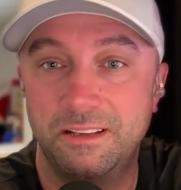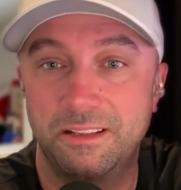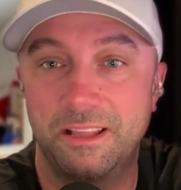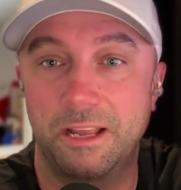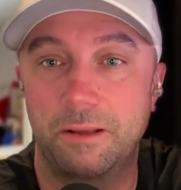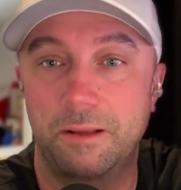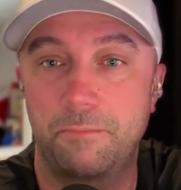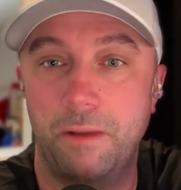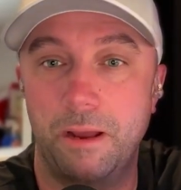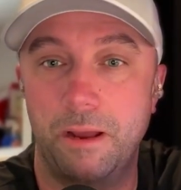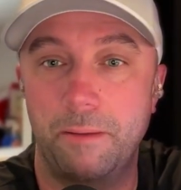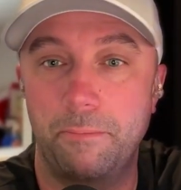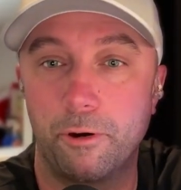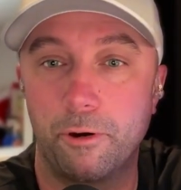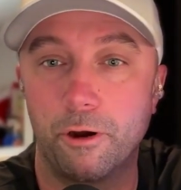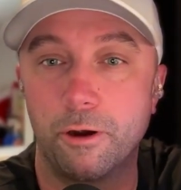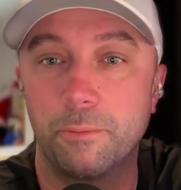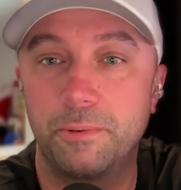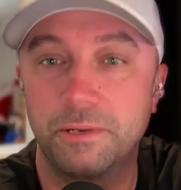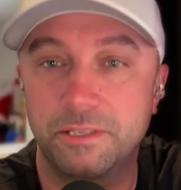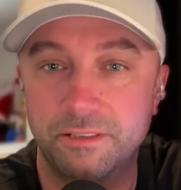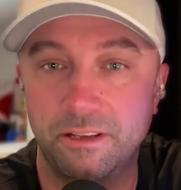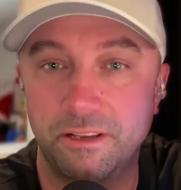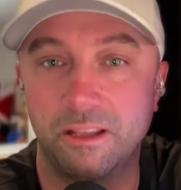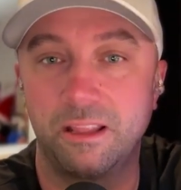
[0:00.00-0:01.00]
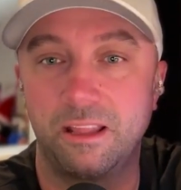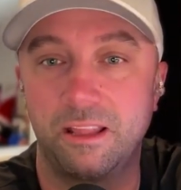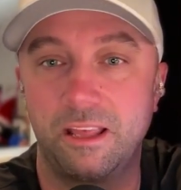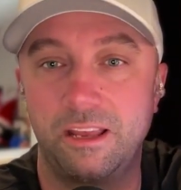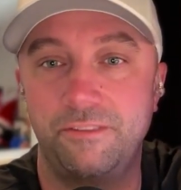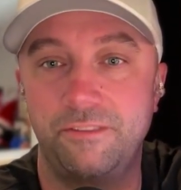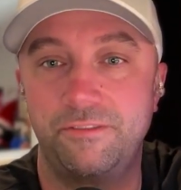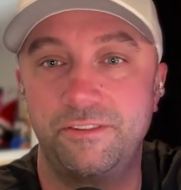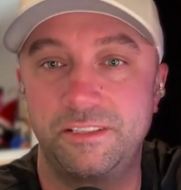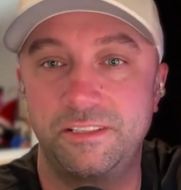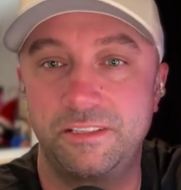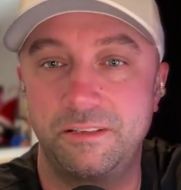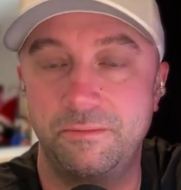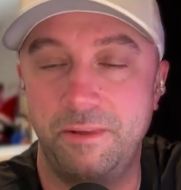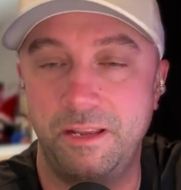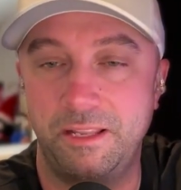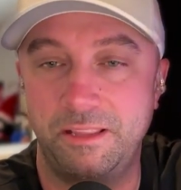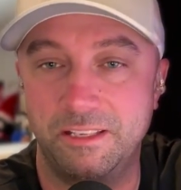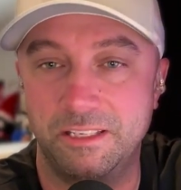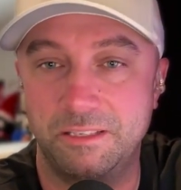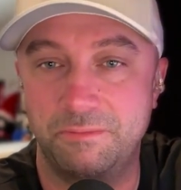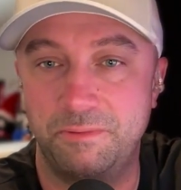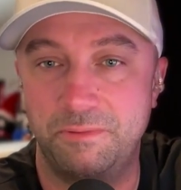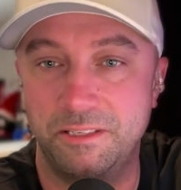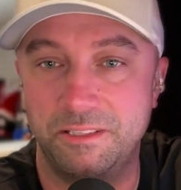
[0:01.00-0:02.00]
Like my purpose on life is to make
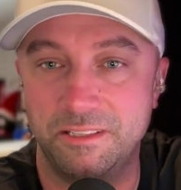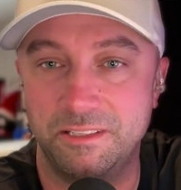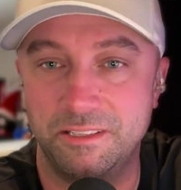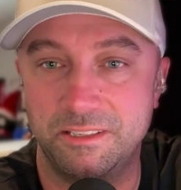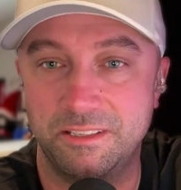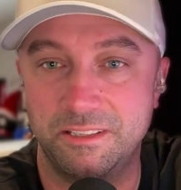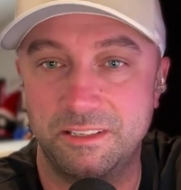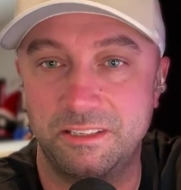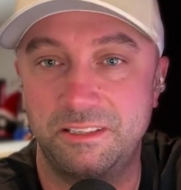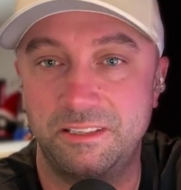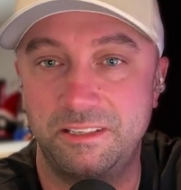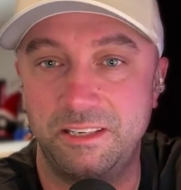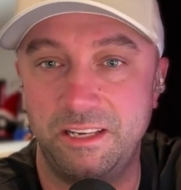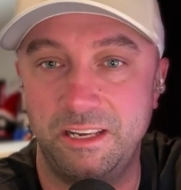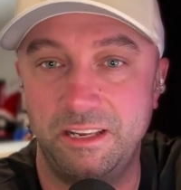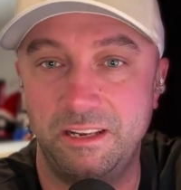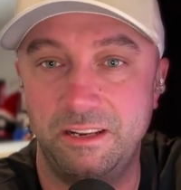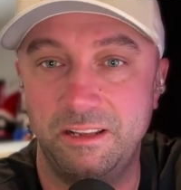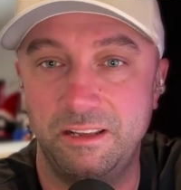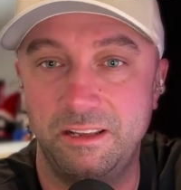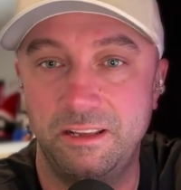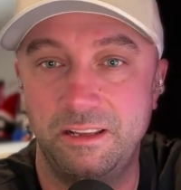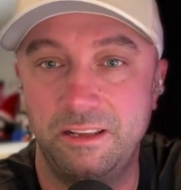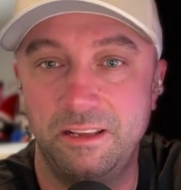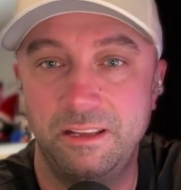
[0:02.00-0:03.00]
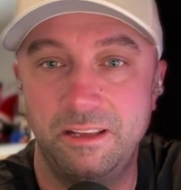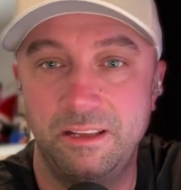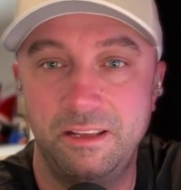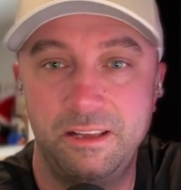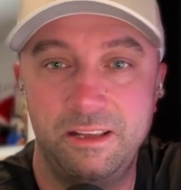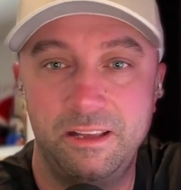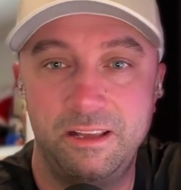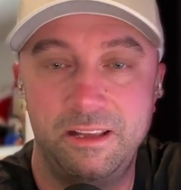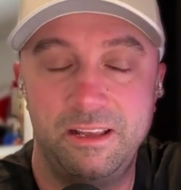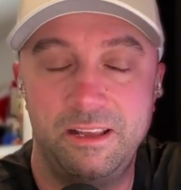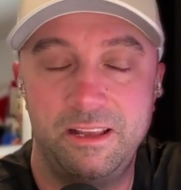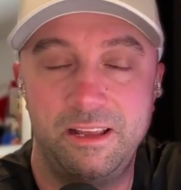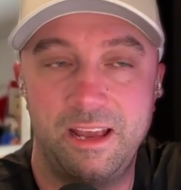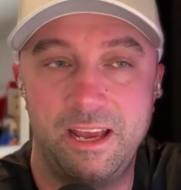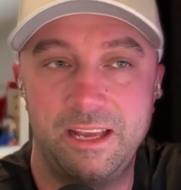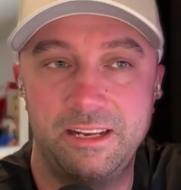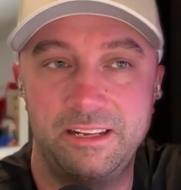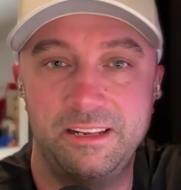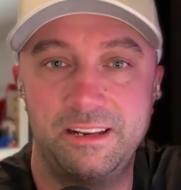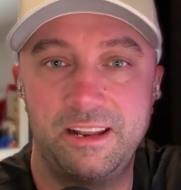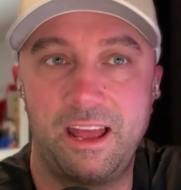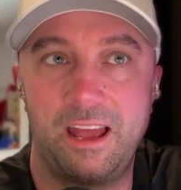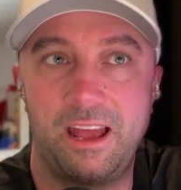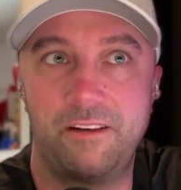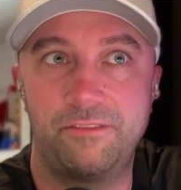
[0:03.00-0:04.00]
this business succeed. I
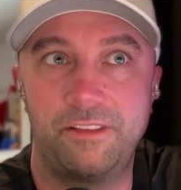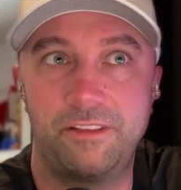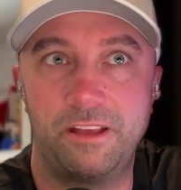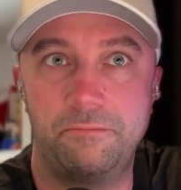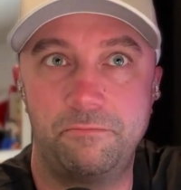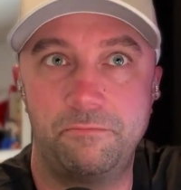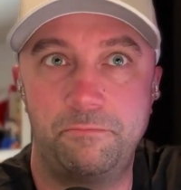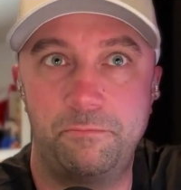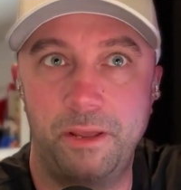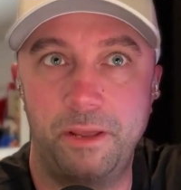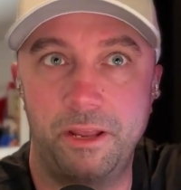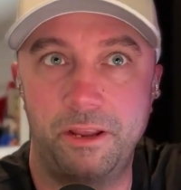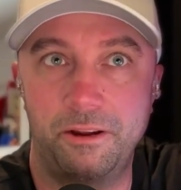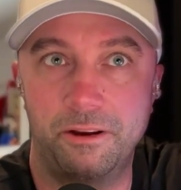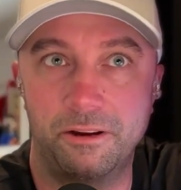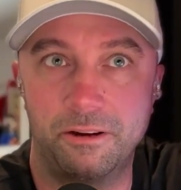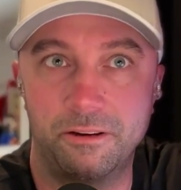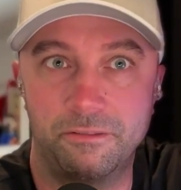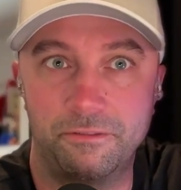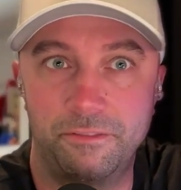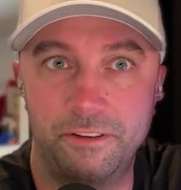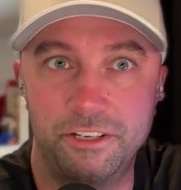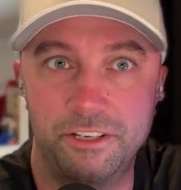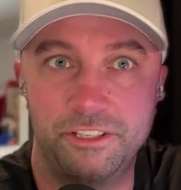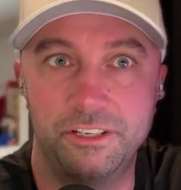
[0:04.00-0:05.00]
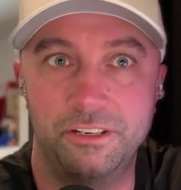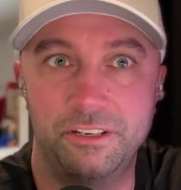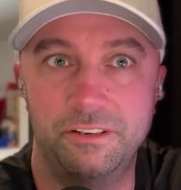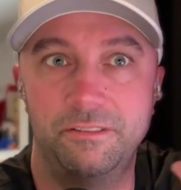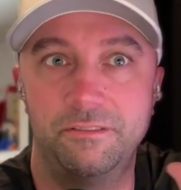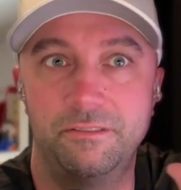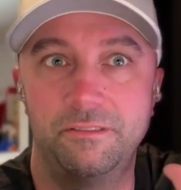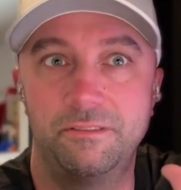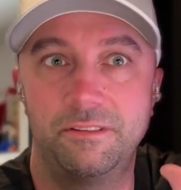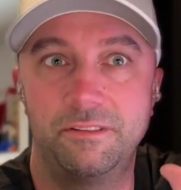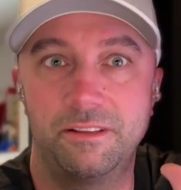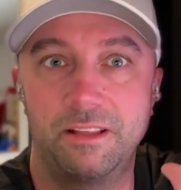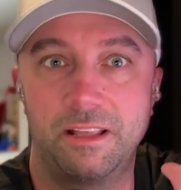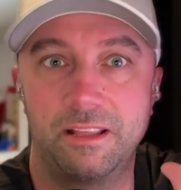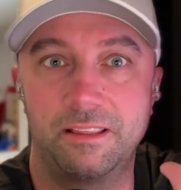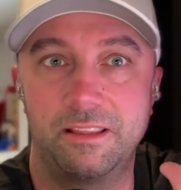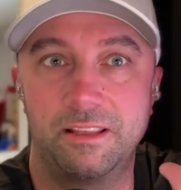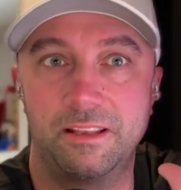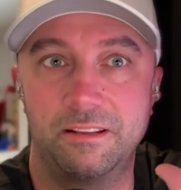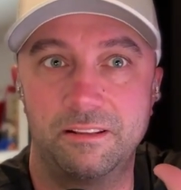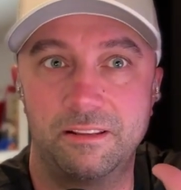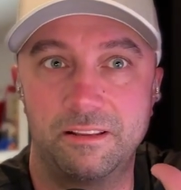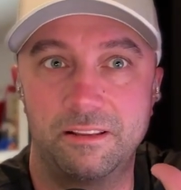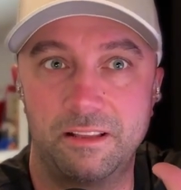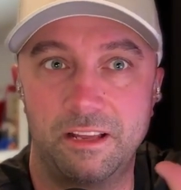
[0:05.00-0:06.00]
didn't have that bigger vision,
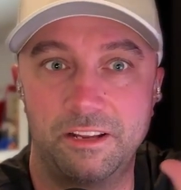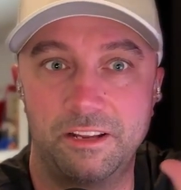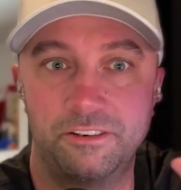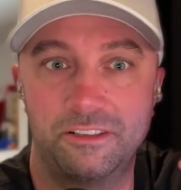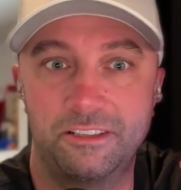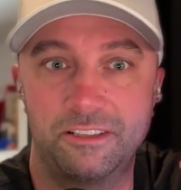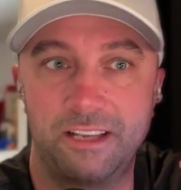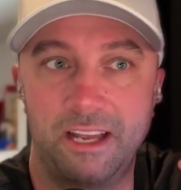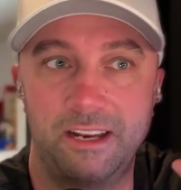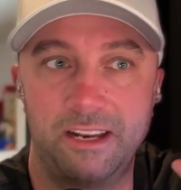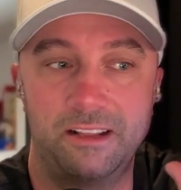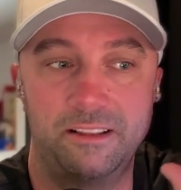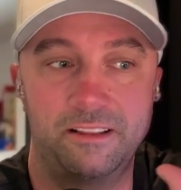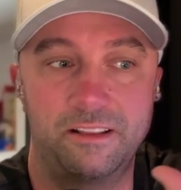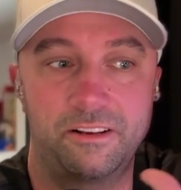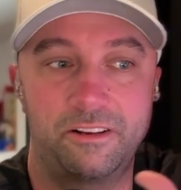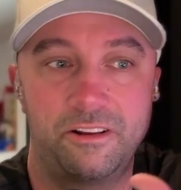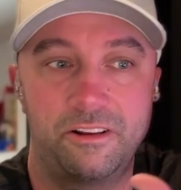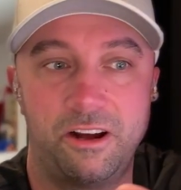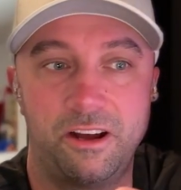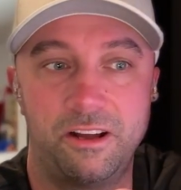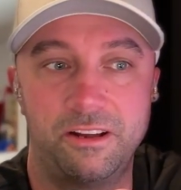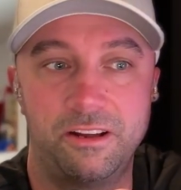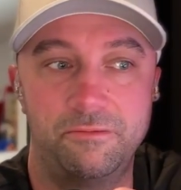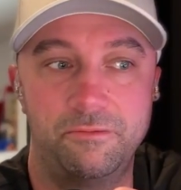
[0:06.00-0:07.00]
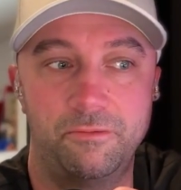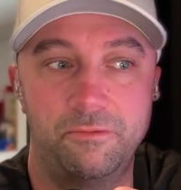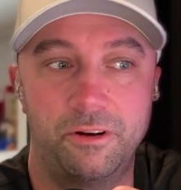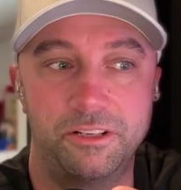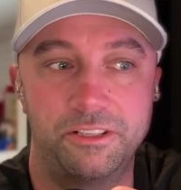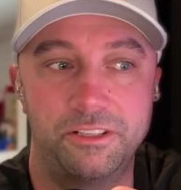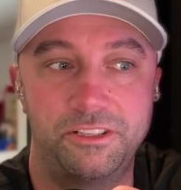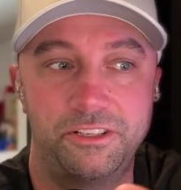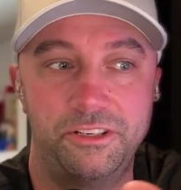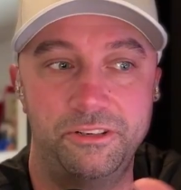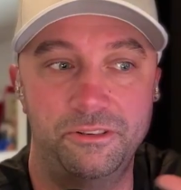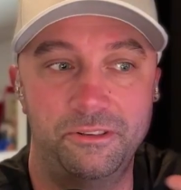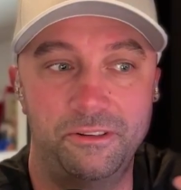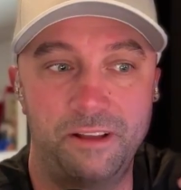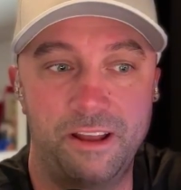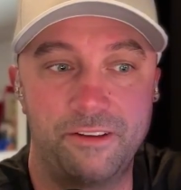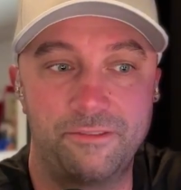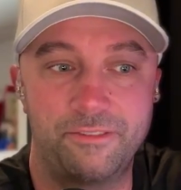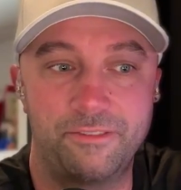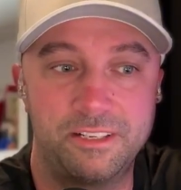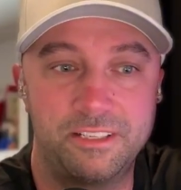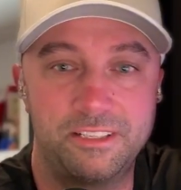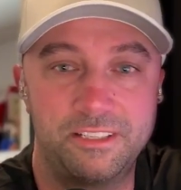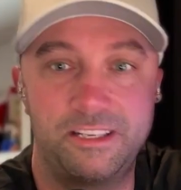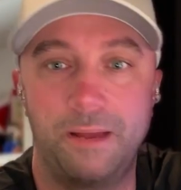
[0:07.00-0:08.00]
that understanding that God wants you
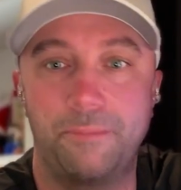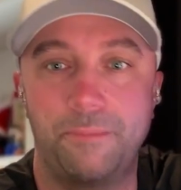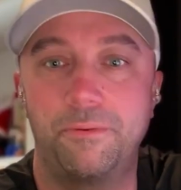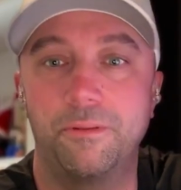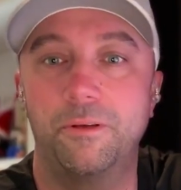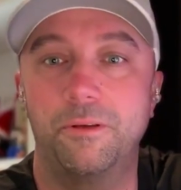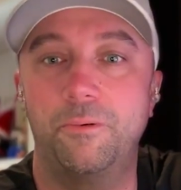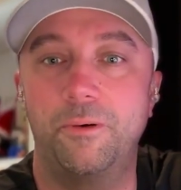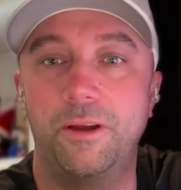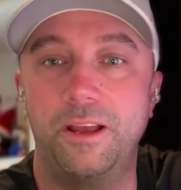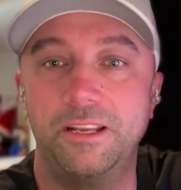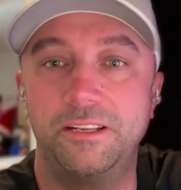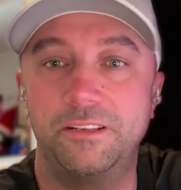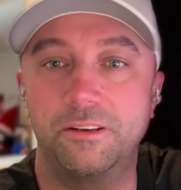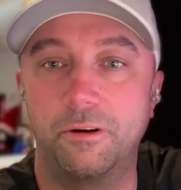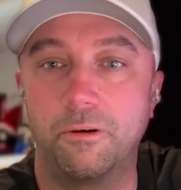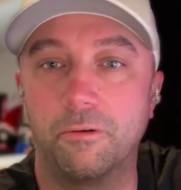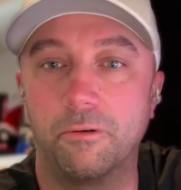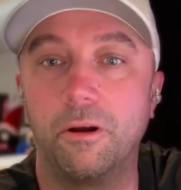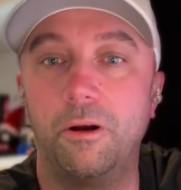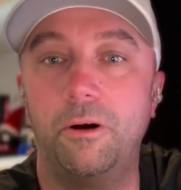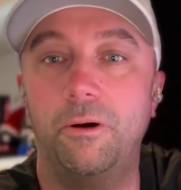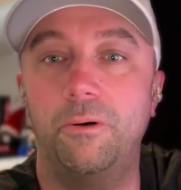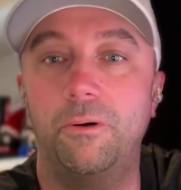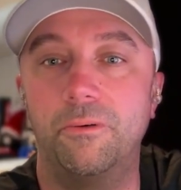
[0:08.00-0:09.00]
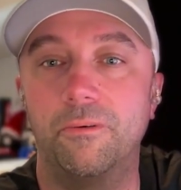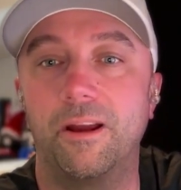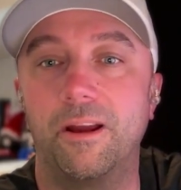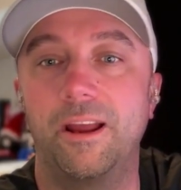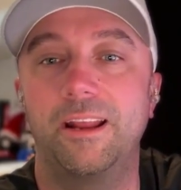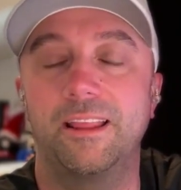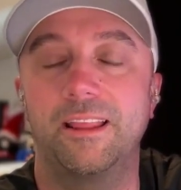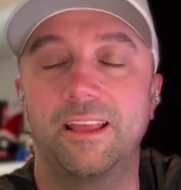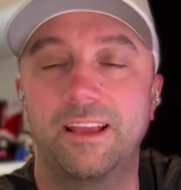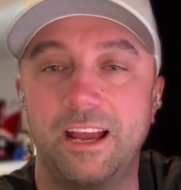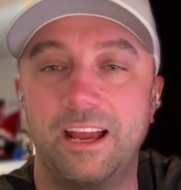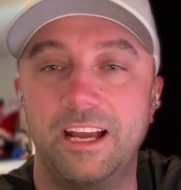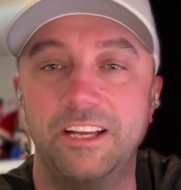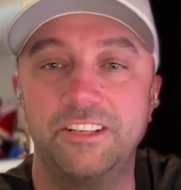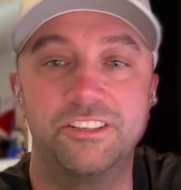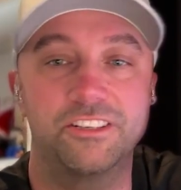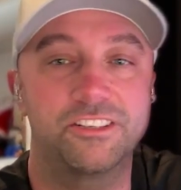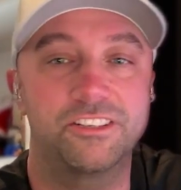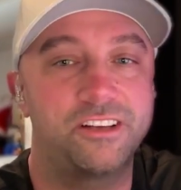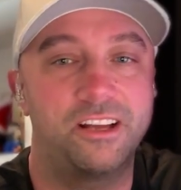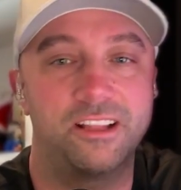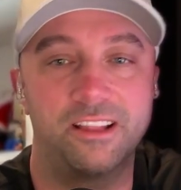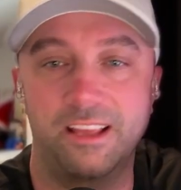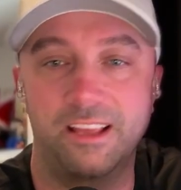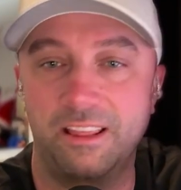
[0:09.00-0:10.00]
every step of the way to grow, right? Like I
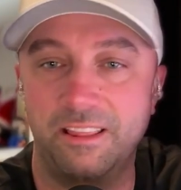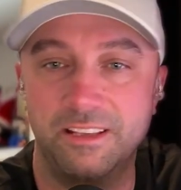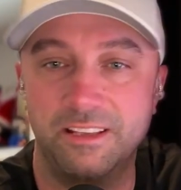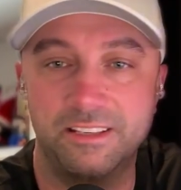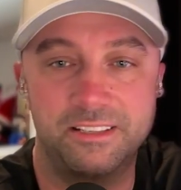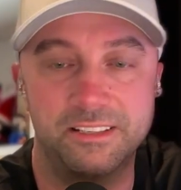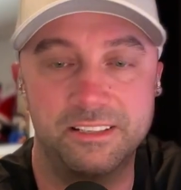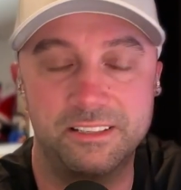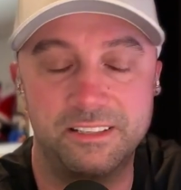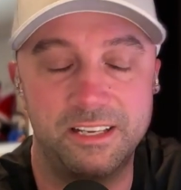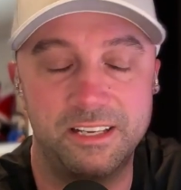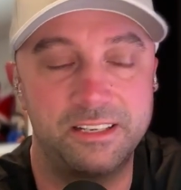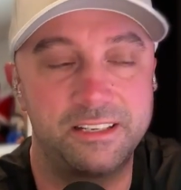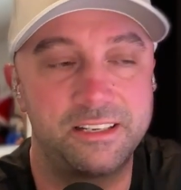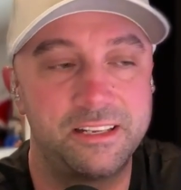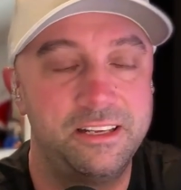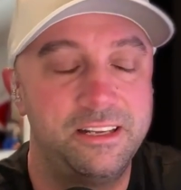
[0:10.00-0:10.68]
just saw like, this is it.